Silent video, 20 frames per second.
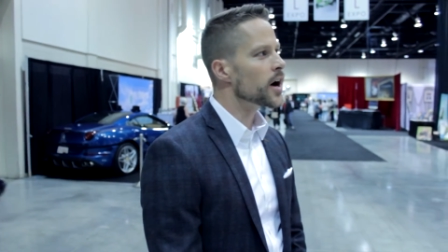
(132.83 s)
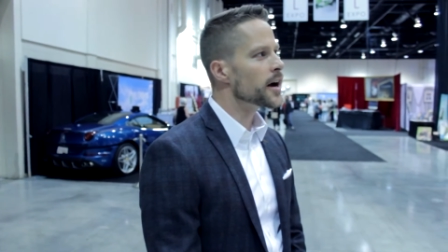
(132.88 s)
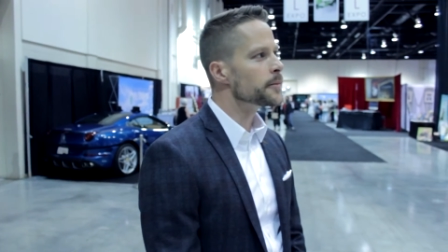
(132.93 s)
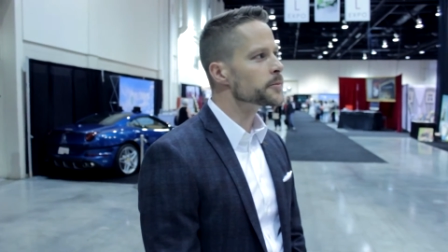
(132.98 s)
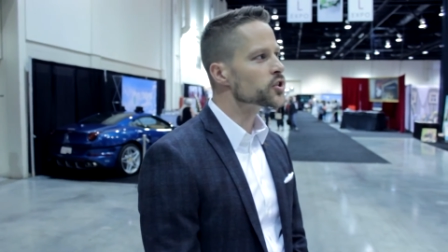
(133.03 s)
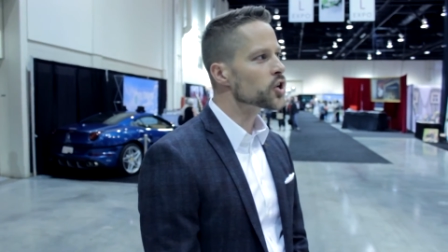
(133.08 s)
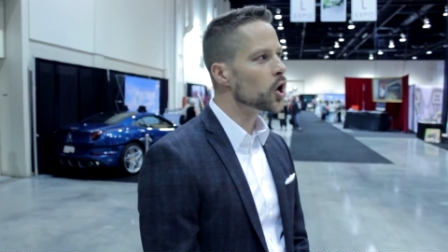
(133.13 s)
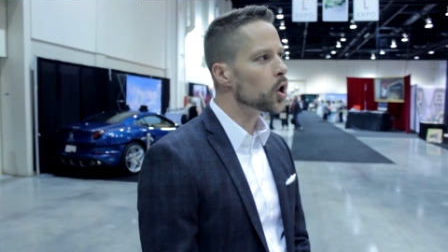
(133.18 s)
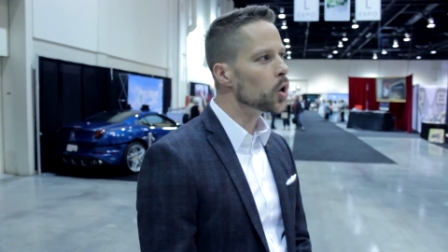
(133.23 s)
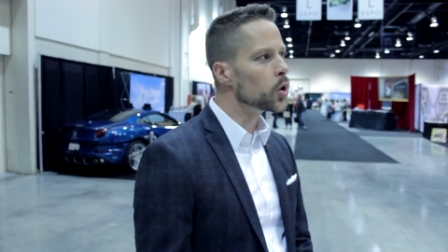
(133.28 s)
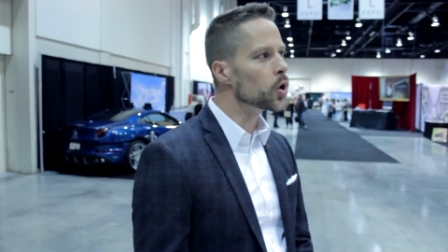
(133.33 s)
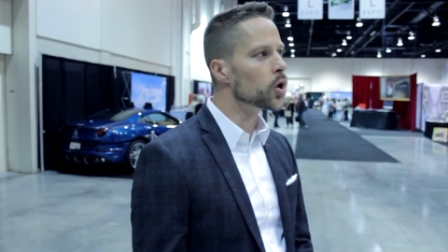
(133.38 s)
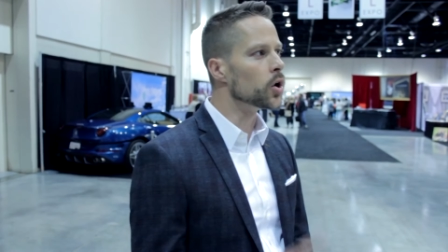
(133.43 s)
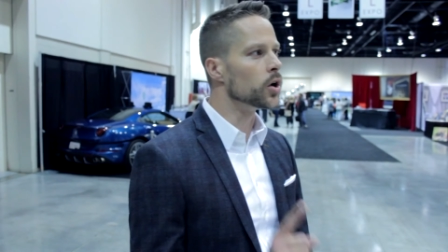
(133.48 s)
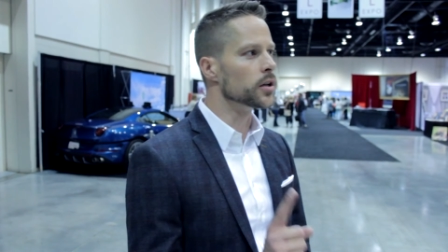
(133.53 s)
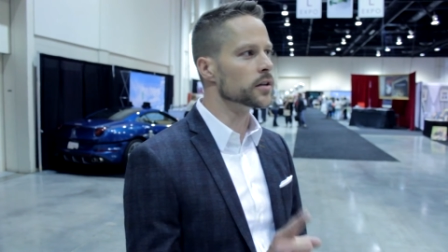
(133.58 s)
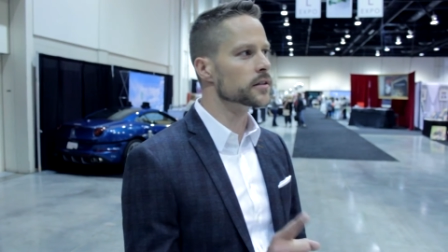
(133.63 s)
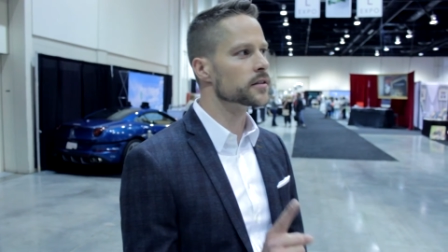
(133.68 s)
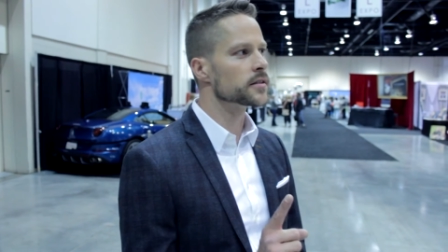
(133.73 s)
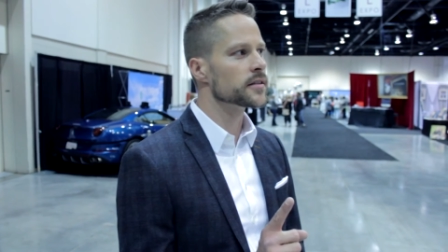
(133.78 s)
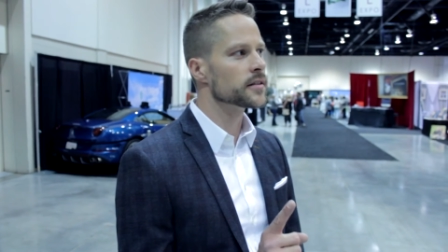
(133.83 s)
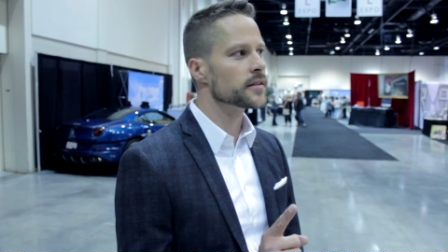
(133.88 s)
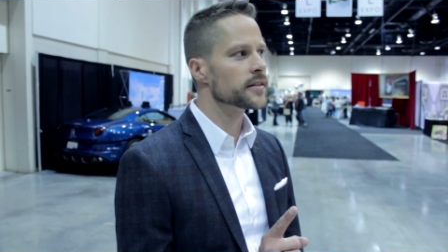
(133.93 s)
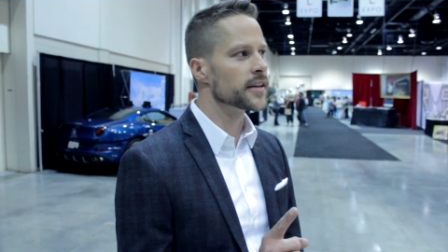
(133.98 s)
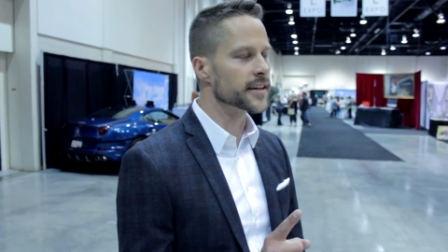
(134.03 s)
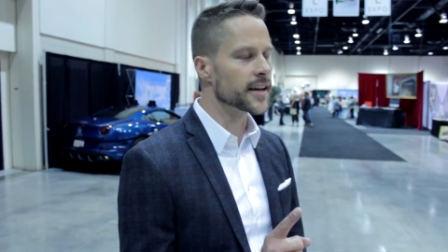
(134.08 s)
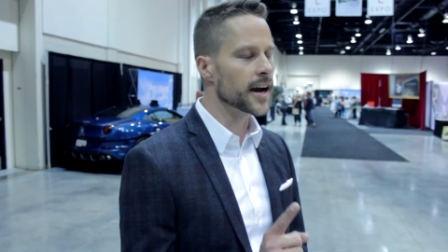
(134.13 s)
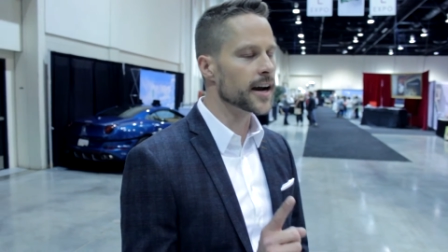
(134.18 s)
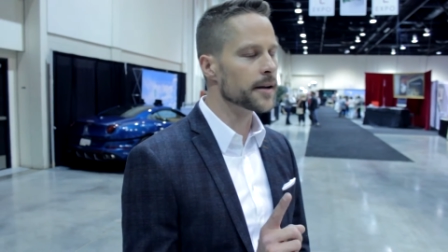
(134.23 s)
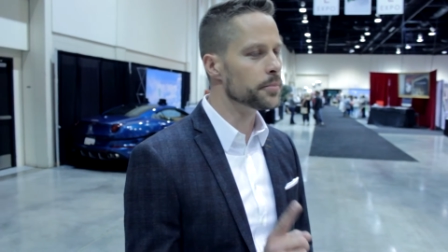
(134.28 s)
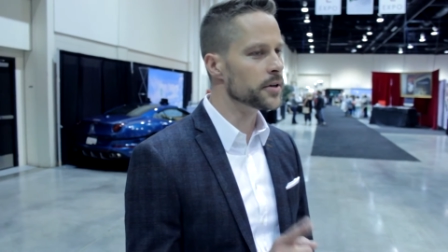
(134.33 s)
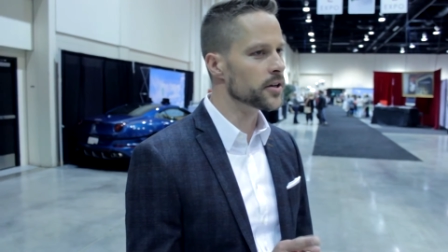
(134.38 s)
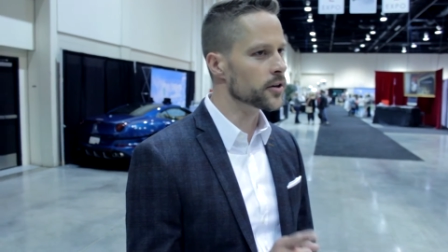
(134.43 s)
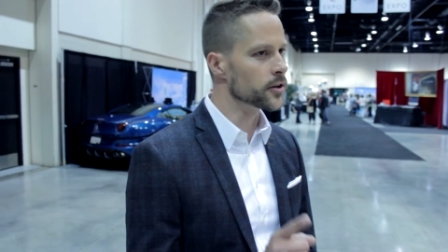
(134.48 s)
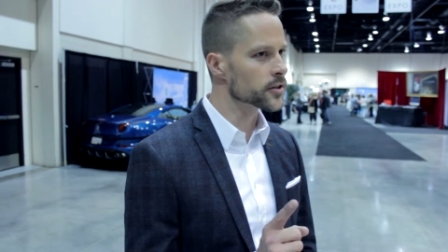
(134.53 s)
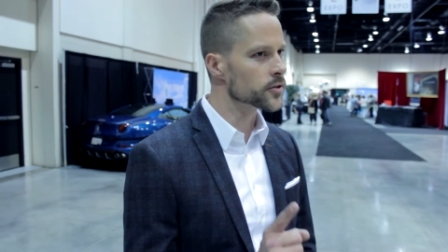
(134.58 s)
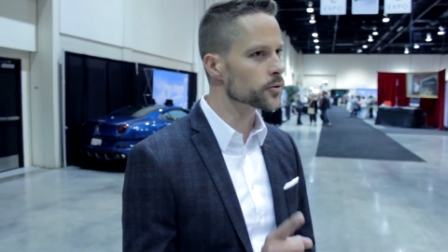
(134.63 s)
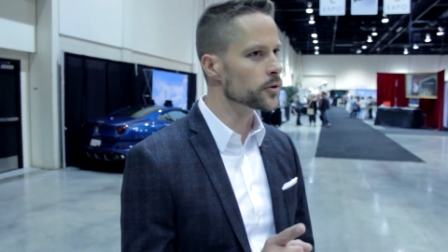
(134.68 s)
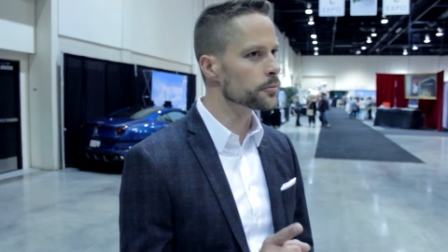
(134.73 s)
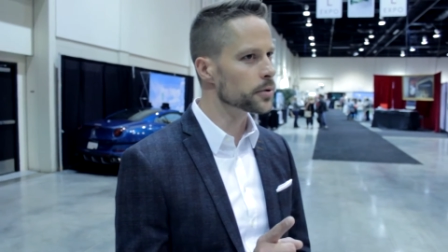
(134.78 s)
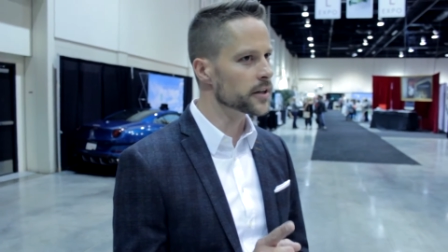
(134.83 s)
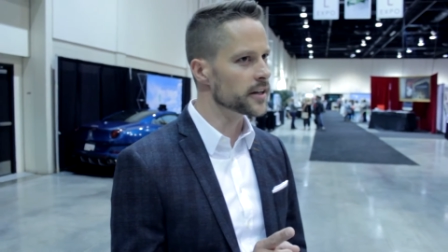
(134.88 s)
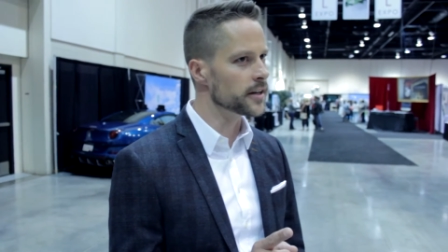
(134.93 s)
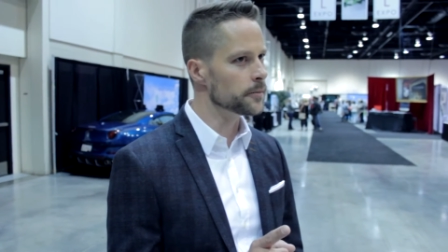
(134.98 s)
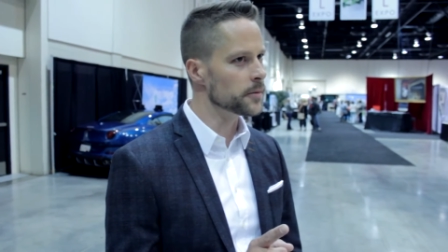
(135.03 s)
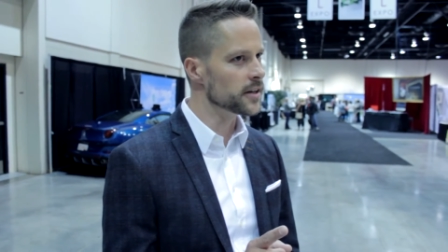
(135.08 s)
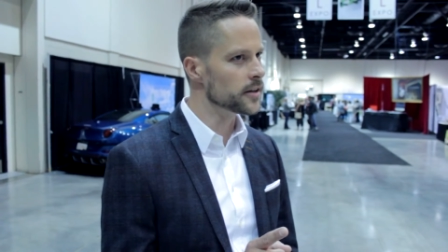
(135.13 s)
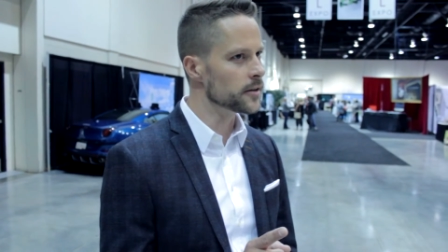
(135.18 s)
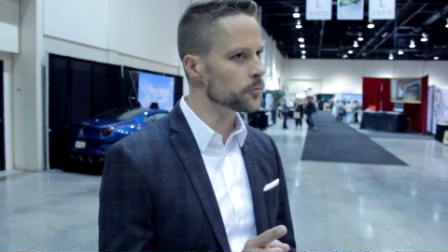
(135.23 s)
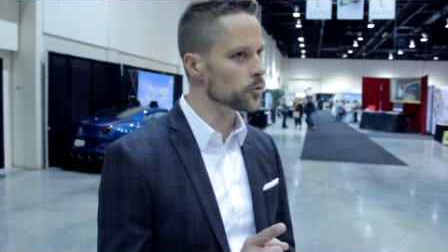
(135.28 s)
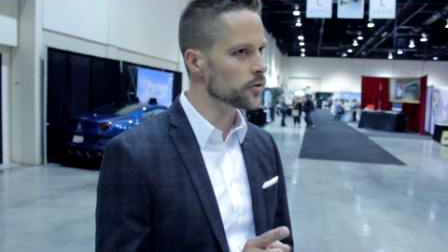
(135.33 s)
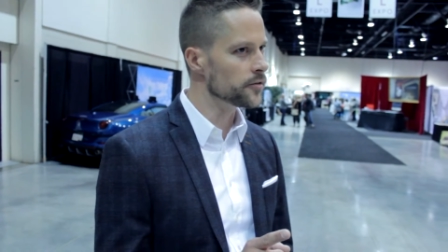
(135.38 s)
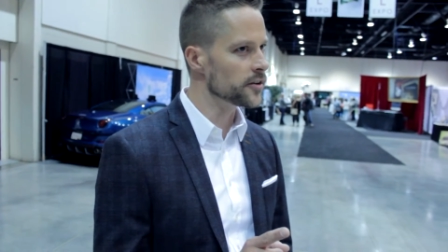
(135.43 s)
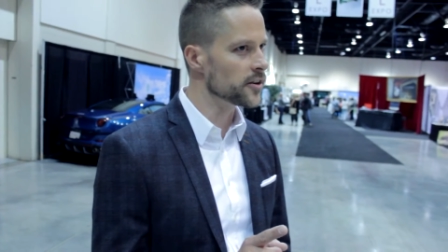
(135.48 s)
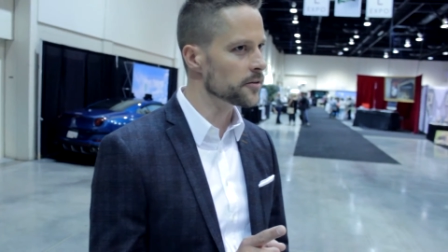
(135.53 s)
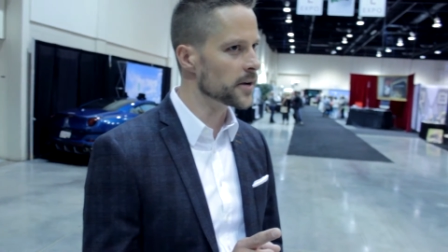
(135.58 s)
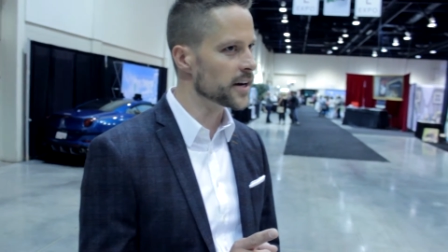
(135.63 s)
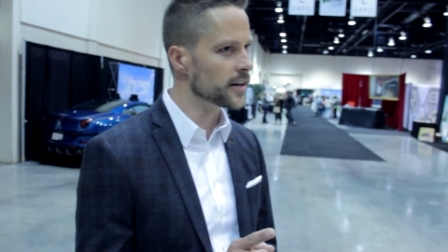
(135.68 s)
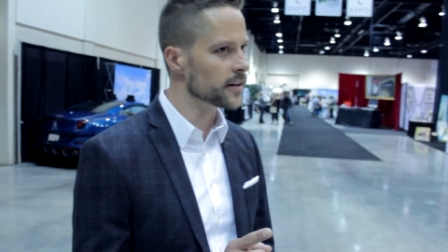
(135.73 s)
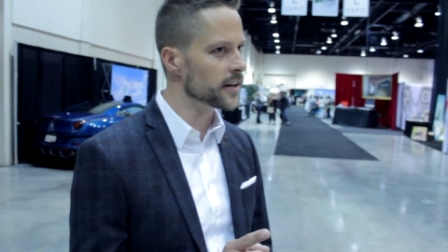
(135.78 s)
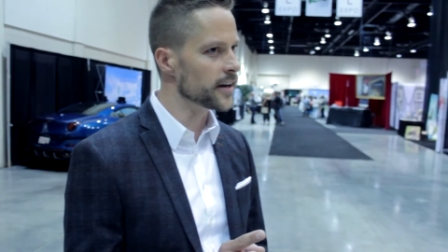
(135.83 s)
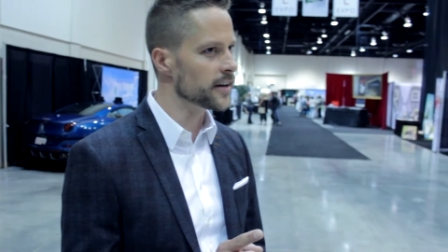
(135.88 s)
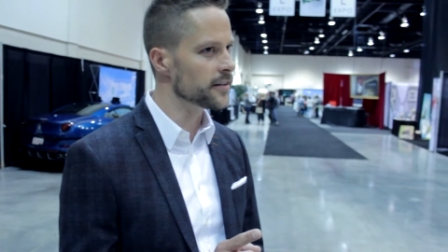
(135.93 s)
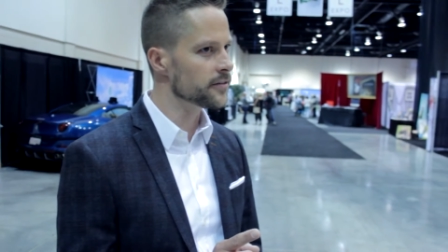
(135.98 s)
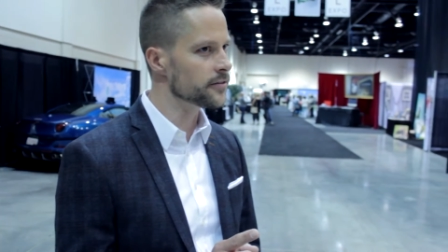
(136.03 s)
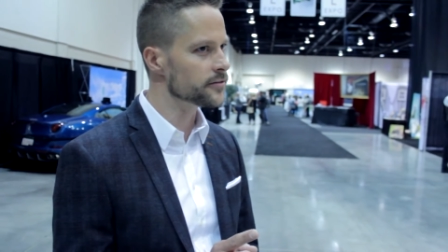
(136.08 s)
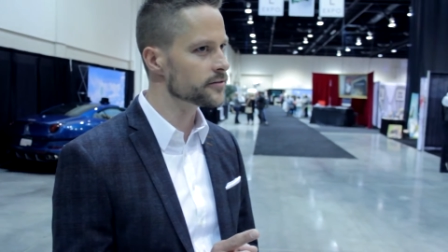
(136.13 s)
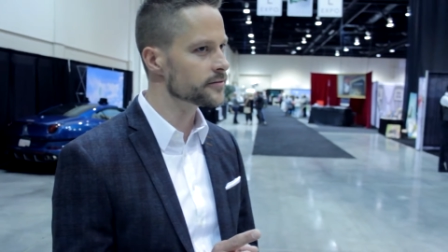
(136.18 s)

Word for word: I'm told that Guy Pearce would play me in a movie of my life.